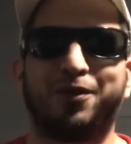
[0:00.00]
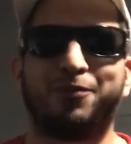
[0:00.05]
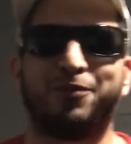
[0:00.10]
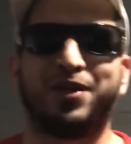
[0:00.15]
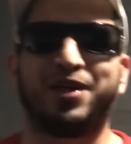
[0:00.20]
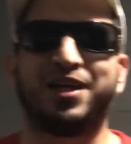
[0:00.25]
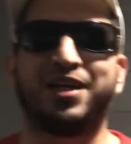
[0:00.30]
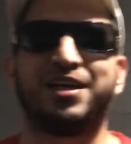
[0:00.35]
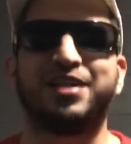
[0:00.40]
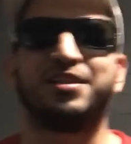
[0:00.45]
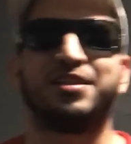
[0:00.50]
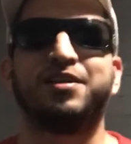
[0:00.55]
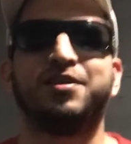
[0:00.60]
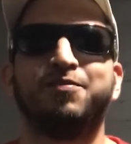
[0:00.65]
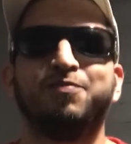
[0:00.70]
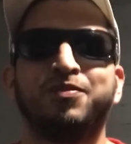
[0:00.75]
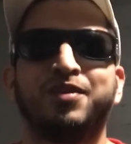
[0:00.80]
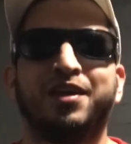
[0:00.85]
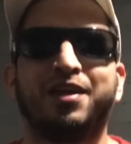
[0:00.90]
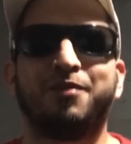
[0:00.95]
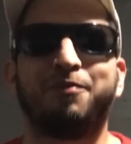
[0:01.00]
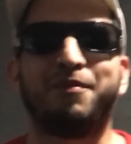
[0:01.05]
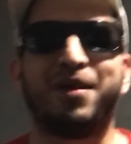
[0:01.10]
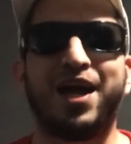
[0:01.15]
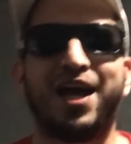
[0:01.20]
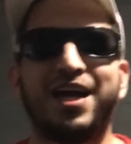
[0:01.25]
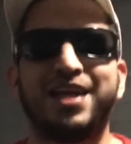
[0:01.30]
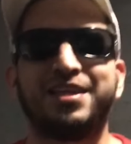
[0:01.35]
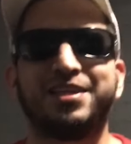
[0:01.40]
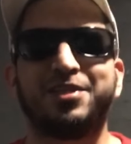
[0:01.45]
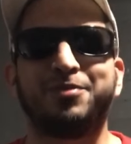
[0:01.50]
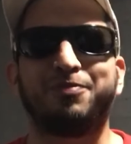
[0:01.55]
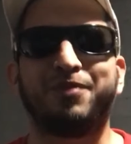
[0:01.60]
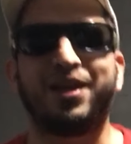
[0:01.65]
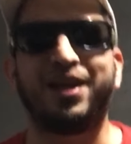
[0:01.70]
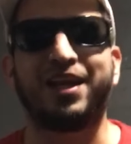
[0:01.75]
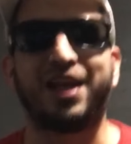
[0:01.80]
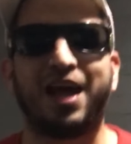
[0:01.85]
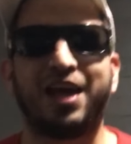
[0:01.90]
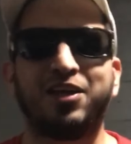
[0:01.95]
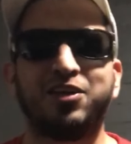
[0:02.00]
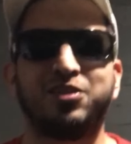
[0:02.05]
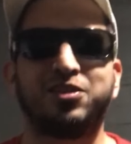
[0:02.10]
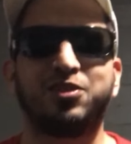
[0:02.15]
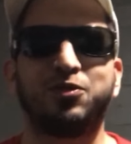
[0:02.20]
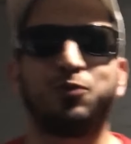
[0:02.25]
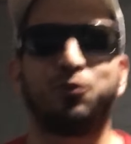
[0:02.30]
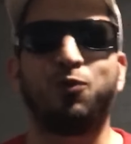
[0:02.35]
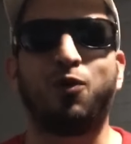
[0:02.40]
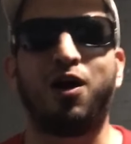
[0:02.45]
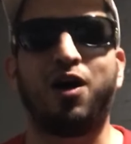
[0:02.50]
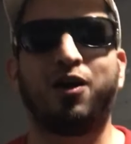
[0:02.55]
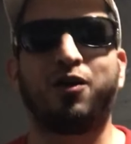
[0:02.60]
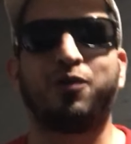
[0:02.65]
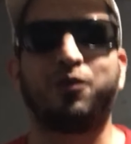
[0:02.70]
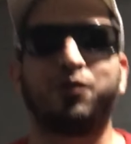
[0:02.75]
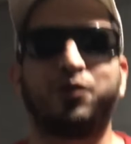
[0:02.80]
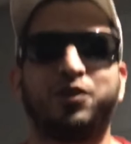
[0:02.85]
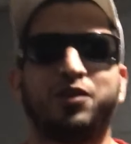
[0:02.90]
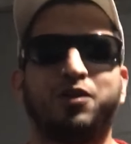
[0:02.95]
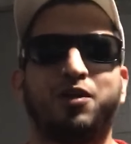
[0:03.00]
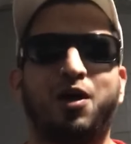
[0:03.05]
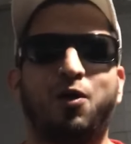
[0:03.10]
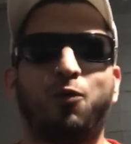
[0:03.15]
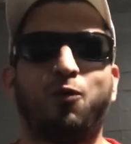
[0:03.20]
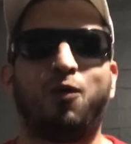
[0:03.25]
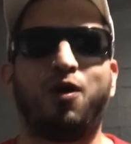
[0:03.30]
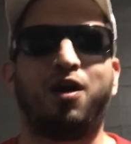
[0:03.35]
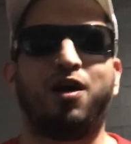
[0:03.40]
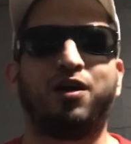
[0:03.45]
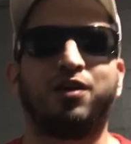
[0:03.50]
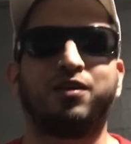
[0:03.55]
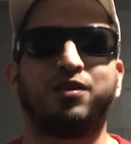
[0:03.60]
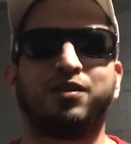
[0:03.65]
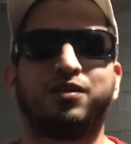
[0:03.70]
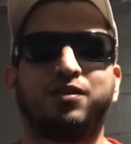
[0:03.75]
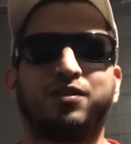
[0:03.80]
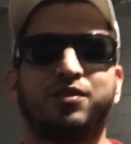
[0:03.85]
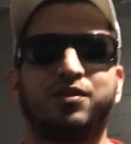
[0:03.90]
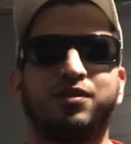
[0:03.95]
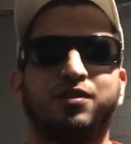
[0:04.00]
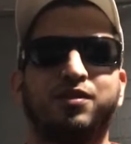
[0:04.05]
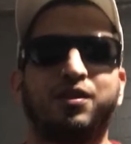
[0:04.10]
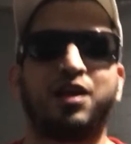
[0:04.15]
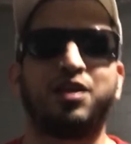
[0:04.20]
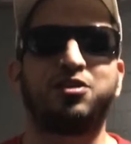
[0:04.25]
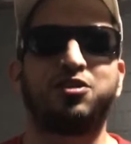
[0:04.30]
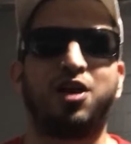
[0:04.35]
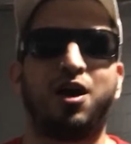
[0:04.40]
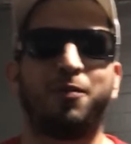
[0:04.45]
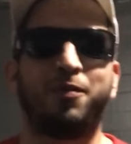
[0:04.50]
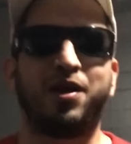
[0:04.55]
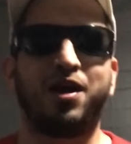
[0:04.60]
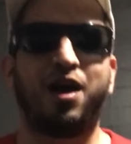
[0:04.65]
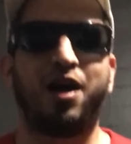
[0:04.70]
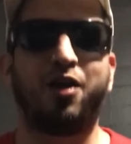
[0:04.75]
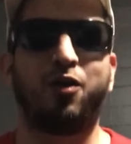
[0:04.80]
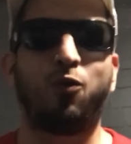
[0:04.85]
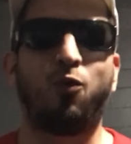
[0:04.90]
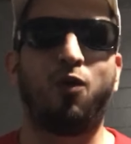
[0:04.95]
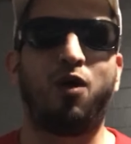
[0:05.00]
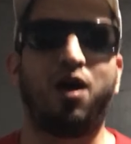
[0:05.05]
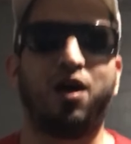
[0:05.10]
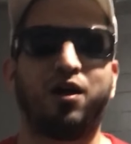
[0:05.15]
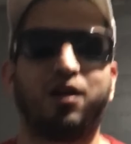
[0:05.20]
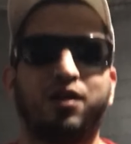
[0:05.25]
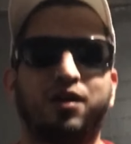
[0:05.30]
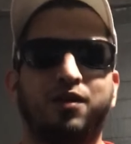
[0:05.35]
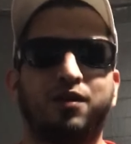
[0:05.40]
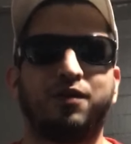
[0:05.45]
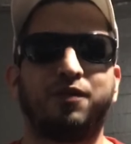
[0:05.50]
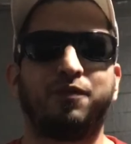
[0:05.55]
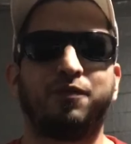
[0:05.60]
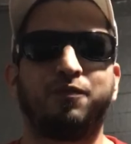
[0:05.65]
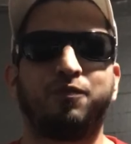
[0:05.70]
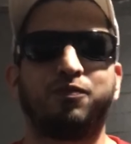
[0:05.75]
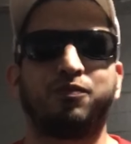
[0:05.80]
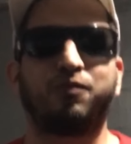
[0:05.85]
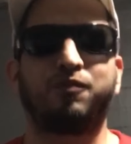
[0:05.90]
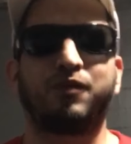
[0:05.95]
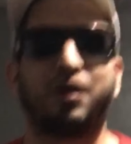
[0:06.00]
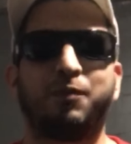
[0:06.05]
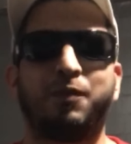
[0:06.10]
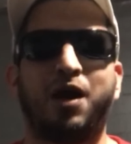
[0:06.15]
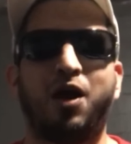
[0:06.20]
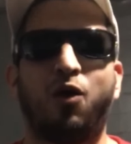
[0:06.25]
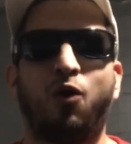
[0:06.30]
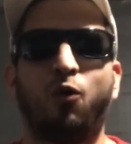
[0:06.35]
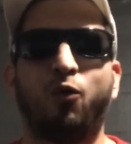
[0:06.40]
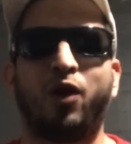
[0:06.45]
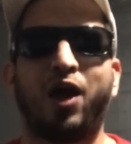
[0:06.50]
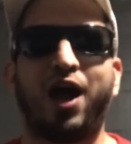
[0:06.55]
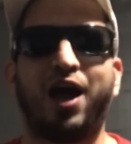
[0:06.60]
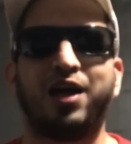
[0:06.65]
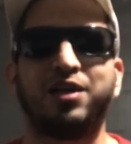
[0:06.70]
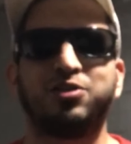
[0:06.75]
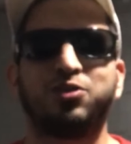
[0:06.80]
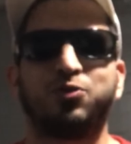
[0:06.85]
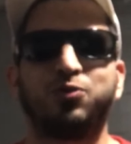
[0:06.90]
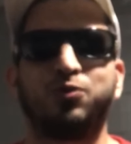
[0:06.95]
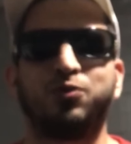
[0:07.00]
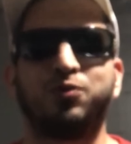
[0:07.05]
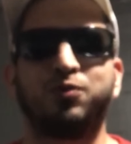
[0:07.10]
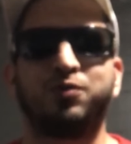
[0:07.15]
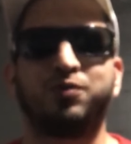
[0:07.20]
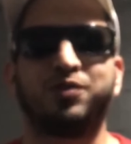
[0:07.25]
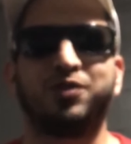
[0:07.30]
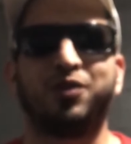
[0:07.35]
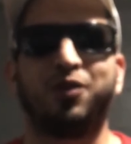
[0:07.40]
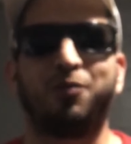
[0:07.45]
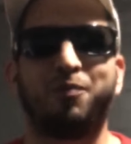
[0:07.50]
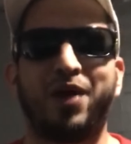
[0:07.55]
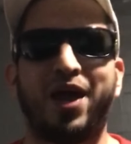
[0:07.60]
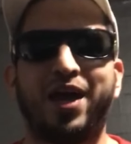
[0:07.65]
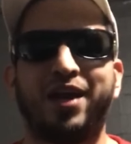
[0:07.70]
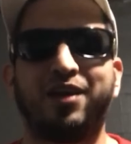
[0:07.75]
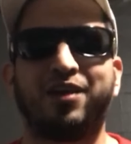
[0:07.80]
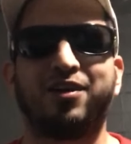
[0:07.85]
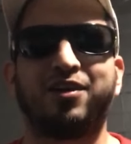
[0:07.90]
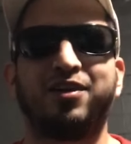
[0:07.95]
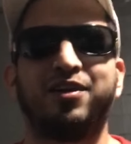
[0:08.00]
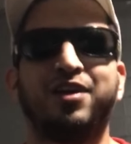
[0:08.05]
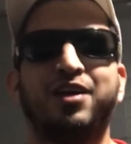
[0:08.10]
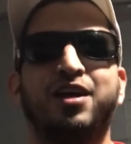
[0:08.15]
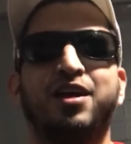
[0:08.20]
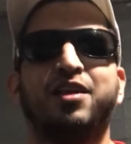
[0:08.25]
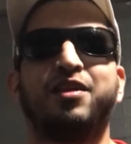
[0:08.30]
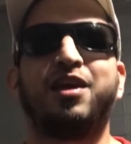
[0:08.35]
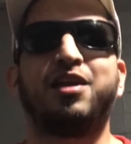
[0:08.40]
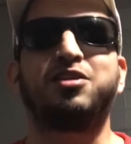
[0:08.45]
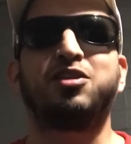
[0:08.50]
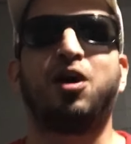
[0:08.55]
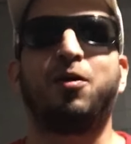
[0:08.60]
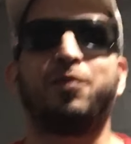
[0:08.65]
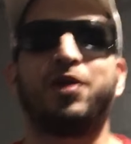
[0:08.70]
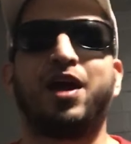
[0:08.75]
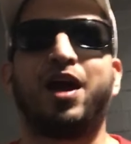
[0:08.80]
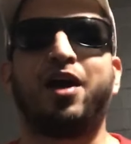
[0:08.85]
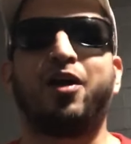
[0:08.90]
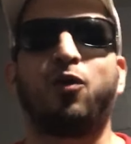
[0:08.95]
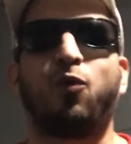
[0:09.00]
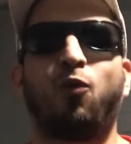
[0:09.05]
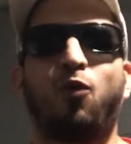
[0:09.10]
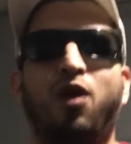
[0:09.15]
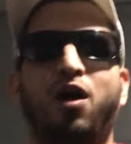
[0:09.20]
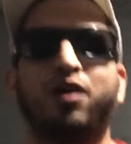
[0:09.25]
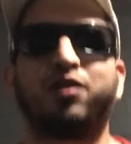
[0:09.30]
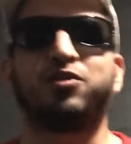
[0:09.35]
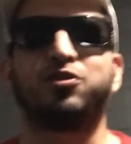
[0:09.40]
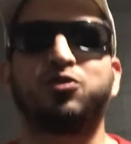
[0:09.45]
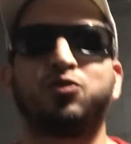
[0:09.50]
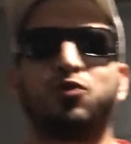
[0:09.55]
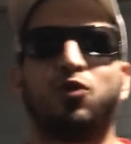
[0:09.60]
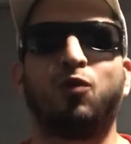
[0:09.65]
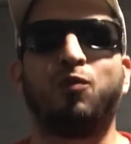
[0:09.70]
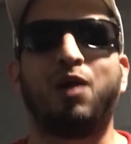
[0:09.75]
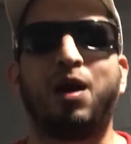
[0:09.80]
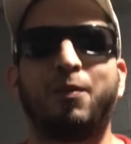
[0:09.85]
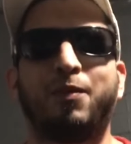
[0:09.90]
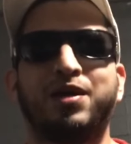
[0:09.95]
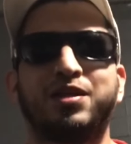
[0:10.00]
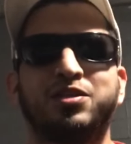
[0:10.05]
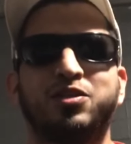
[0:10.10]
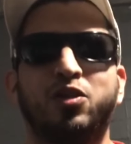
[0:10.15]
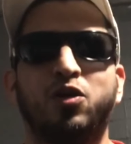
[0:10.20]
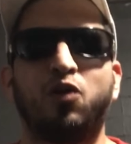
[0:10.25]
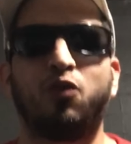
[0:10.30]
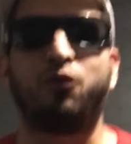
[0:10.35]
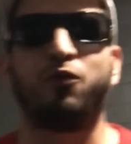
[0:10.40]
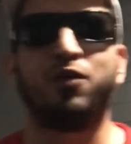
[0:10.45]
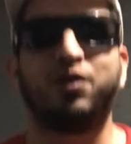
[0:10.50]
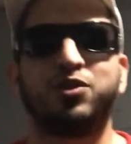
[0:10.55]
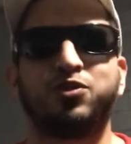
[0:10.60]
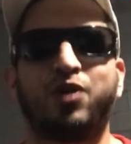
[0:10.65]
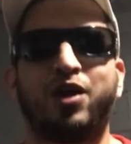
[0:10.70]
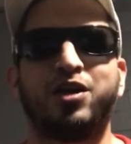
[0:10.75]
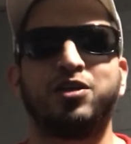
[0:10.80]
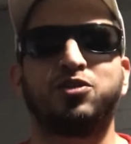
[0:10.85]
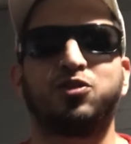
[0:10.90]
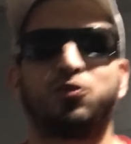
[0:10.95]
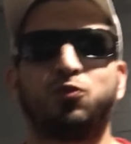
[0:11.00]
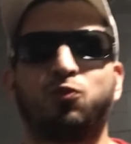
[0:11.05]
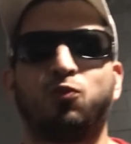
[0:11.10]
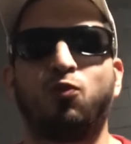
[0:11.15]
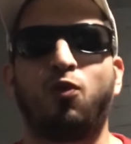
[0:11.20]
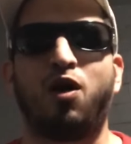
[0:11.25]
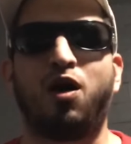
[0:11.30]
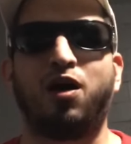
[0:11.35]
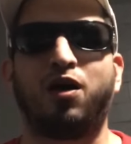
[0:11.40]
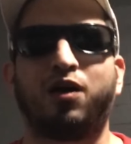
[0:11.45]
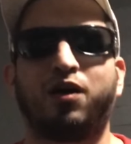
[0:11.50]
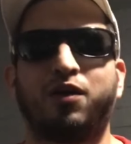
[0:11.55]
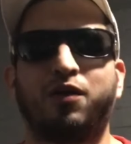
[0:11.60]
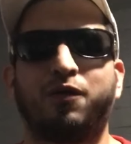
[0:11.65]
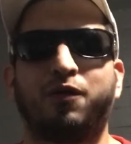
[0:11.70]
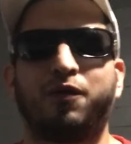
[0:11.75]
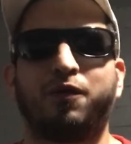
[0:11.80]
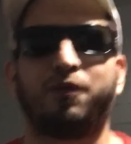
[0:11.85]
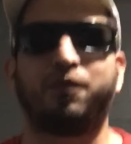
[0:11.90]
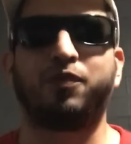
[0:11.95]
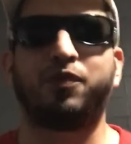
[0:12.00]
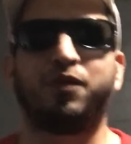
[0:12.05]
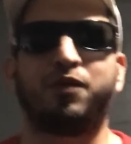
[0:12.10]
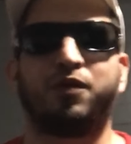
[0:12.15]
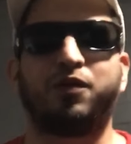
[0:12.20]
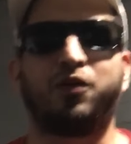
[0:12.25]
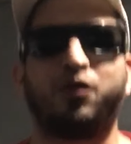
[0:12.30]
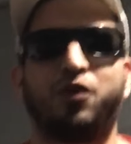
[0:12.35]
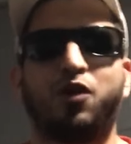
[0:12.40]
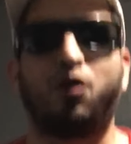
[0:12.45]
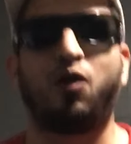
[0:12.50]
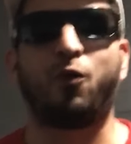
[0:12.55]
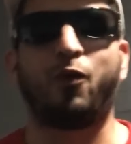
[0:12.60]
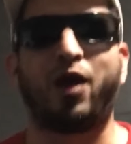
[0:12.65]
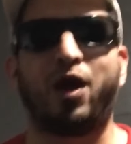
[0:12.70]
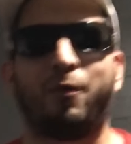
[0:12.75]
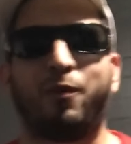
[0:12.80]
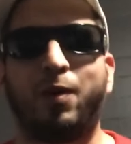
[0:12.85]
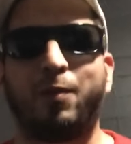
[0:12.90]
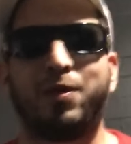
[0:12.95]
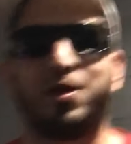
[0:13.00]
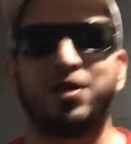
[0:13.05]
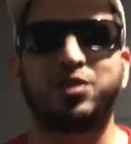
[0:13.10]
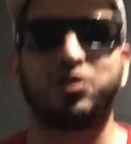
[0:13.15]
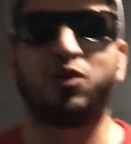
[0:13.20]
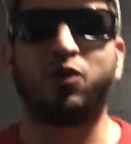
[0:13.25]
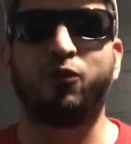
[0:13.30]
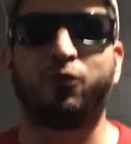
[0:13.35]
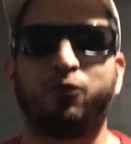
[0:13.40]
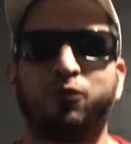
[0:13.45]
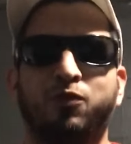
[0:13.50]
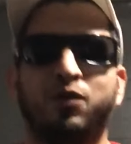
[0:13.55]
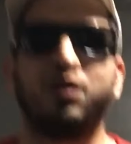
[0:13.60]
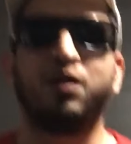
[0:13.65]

it, because imagine, man, I used to walk, or, you know, I walk. They taught me how to walk my old high school, you know, Banneker. They taught me how to walk to school by myself. So I used to walk, you know, around by myself.